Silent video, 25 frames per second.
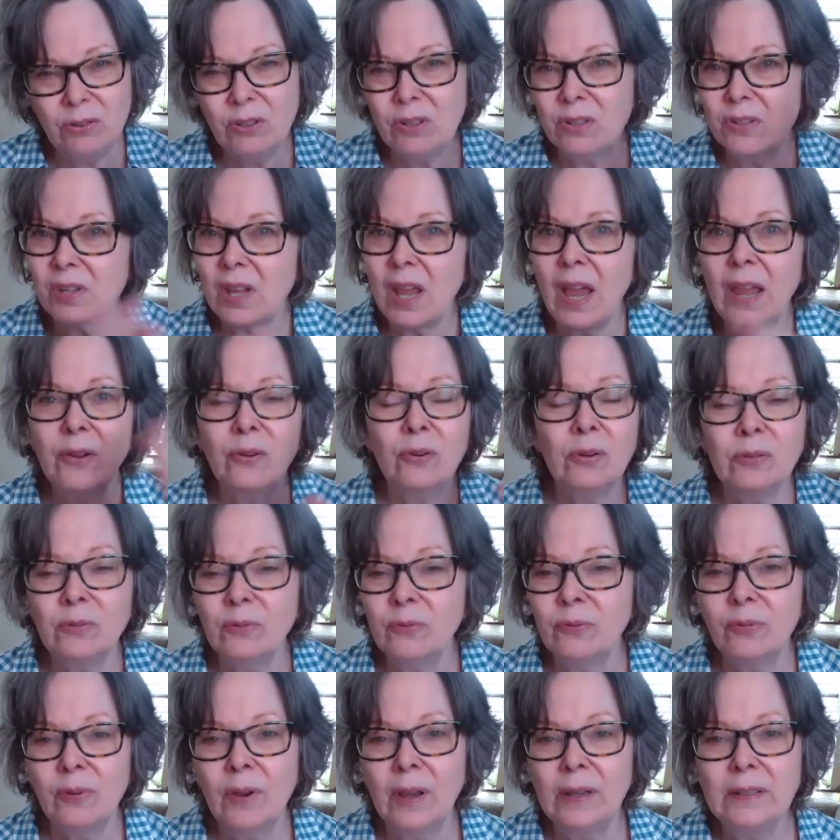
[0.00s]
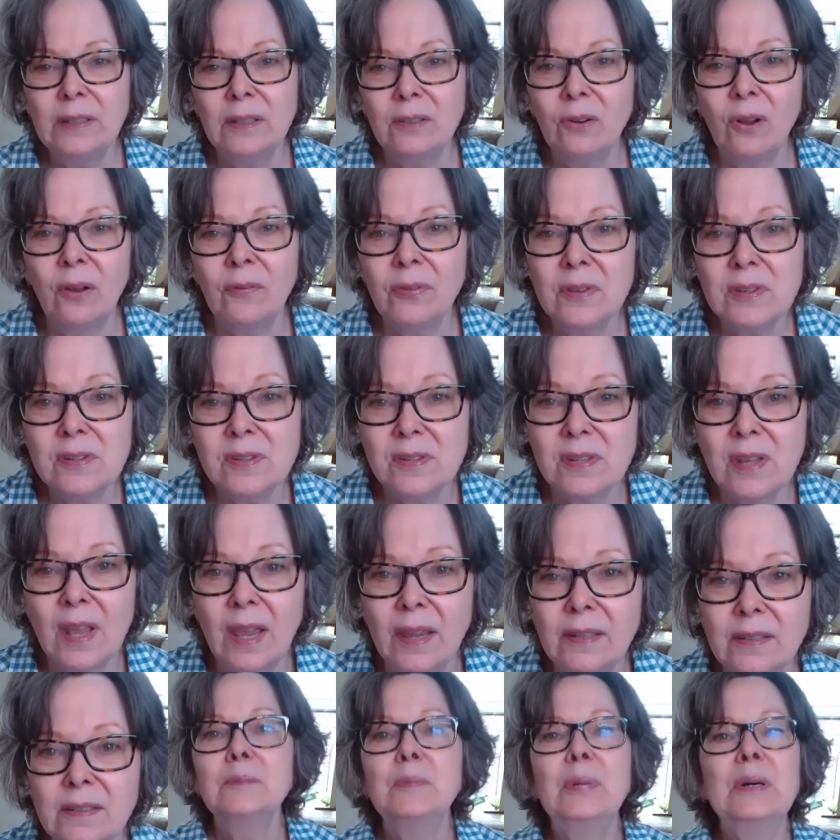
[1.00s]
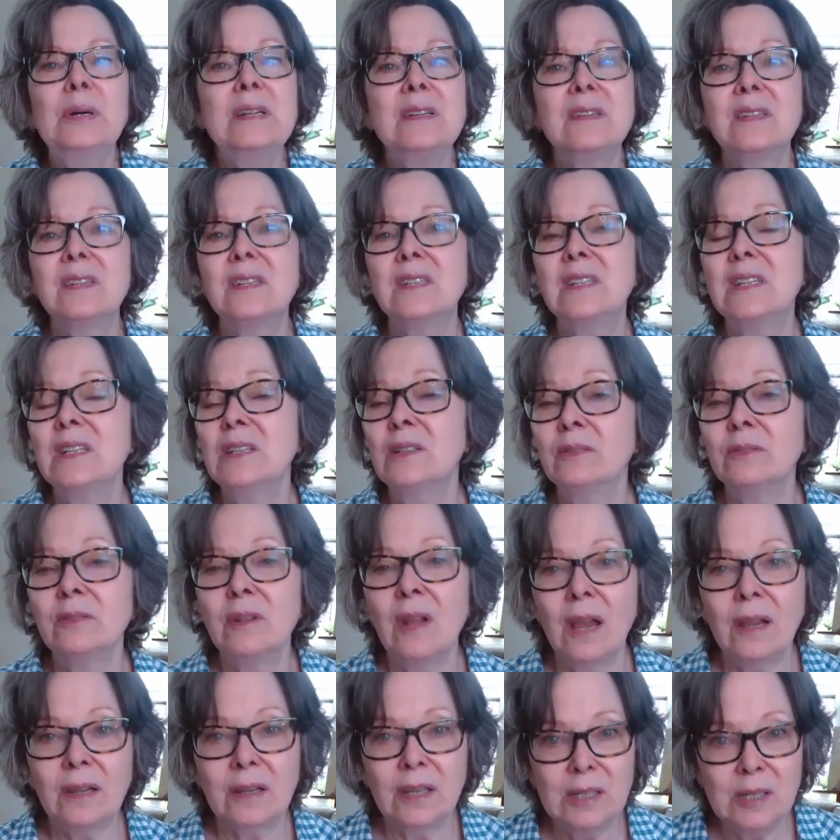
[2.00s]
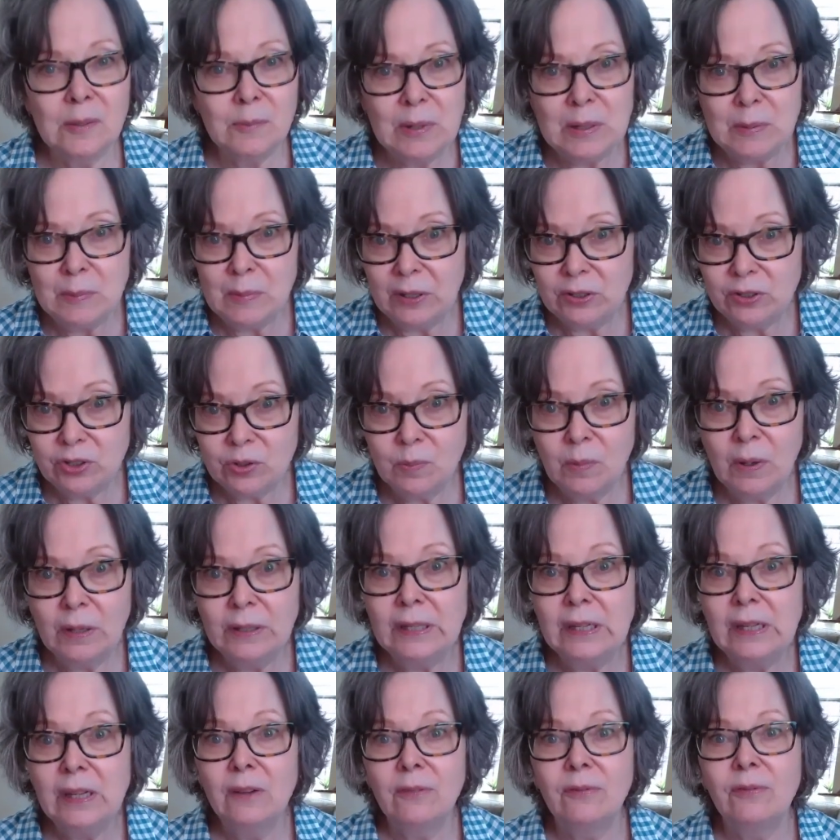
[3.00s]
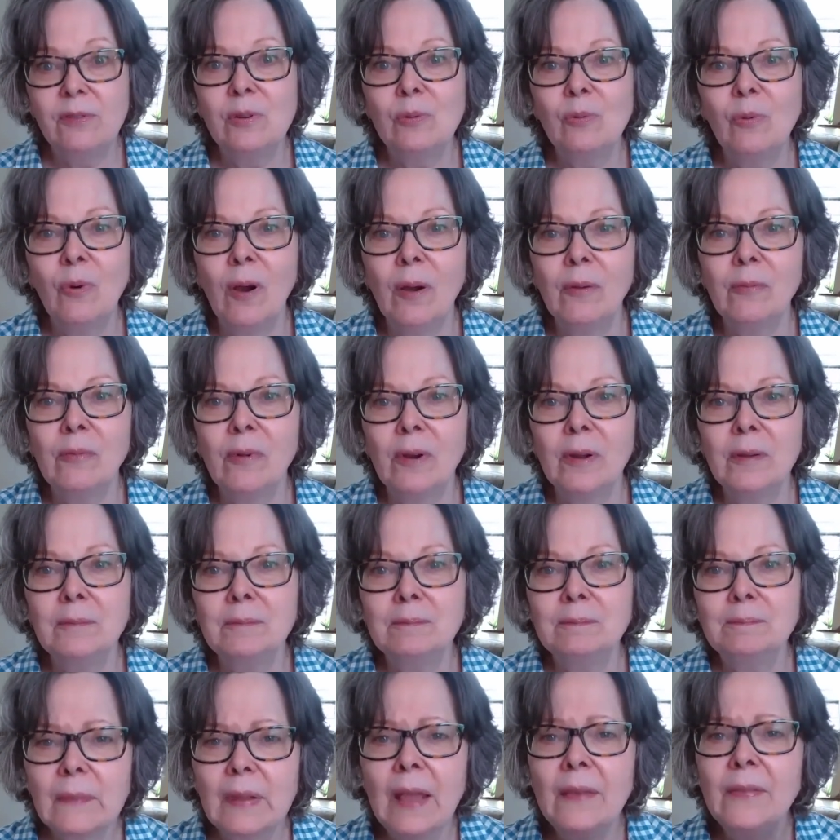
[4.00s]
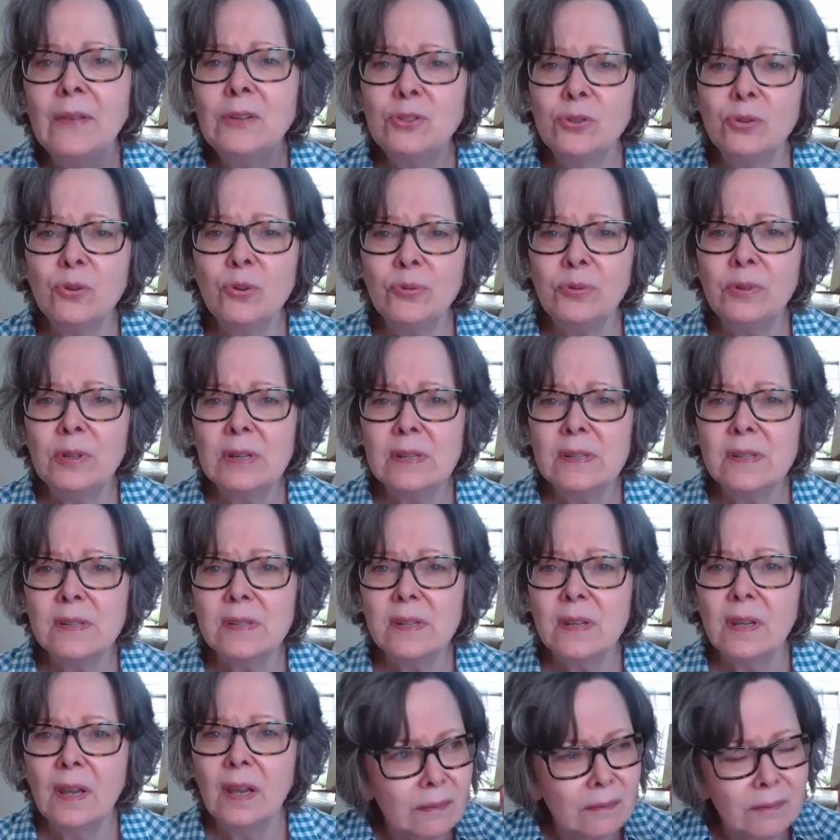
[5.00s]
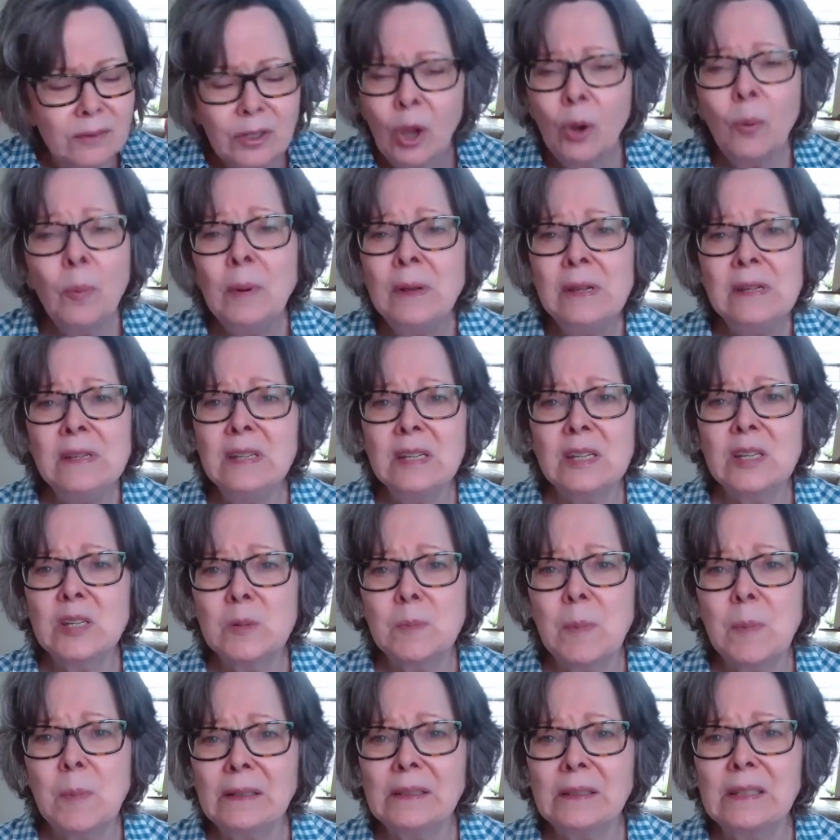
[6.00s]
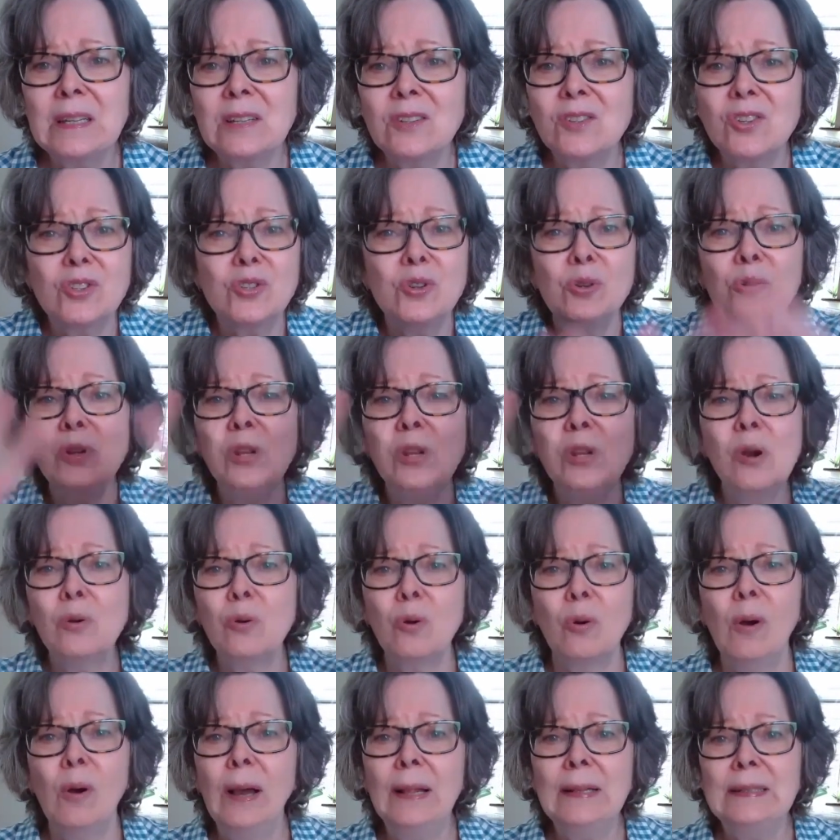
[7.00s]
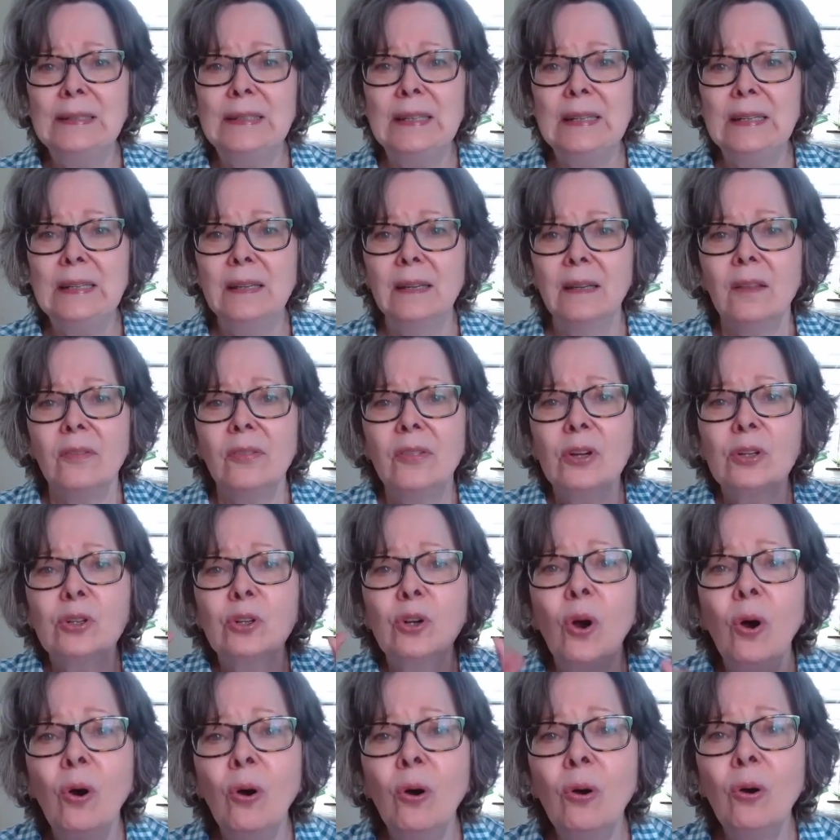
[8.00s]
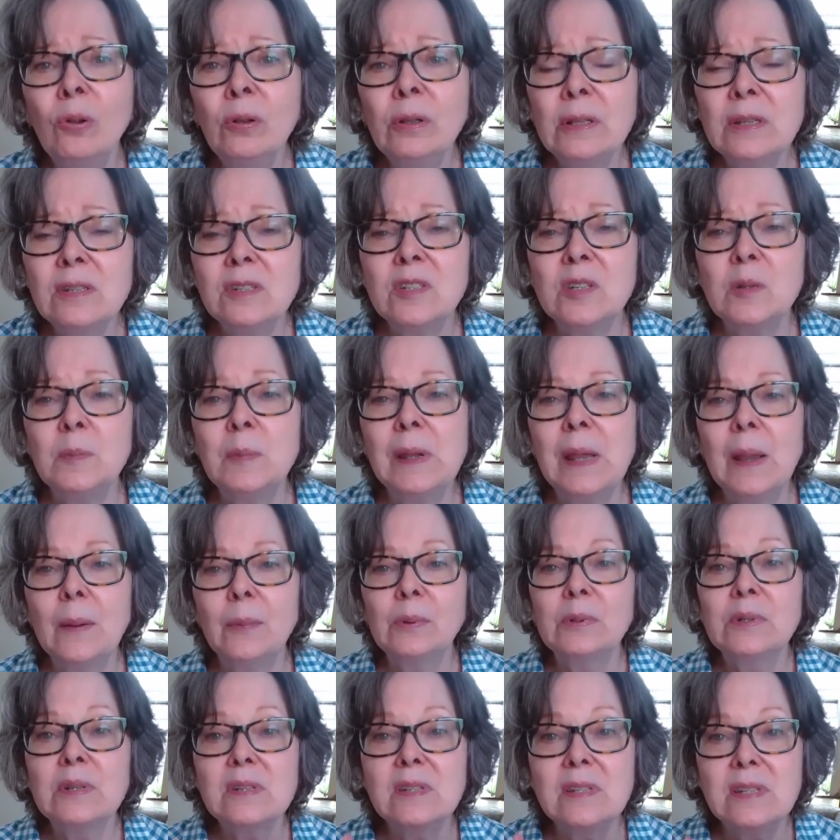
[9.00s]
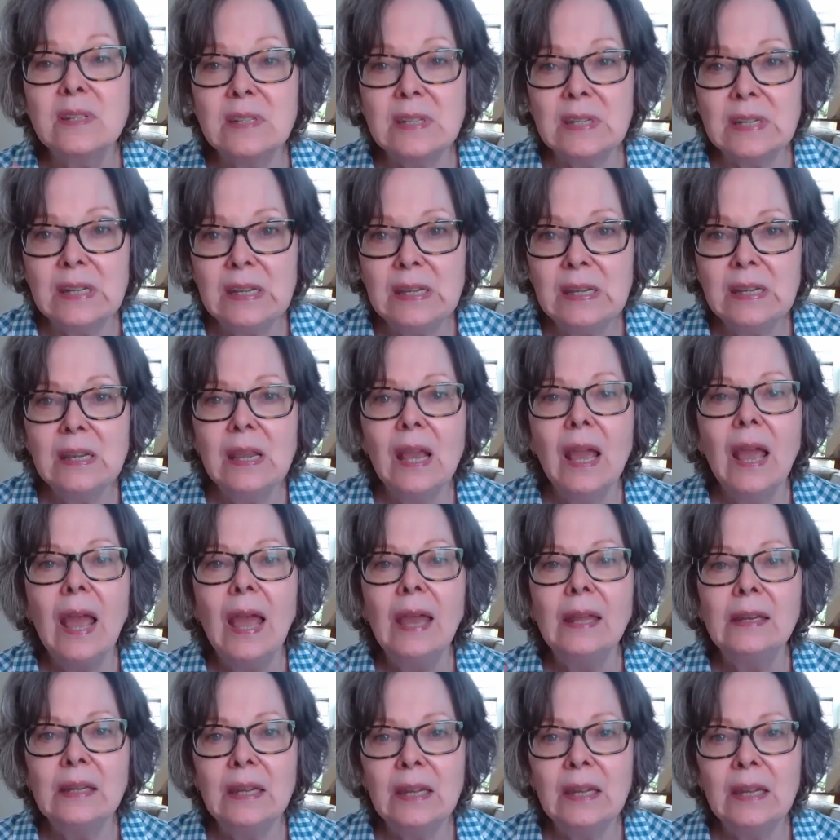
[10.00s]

because I couldn't find it on the site. But it's still not going to be much money if you want one. And the truth is, nobody's expecting studio quality. The goal is to be able to see and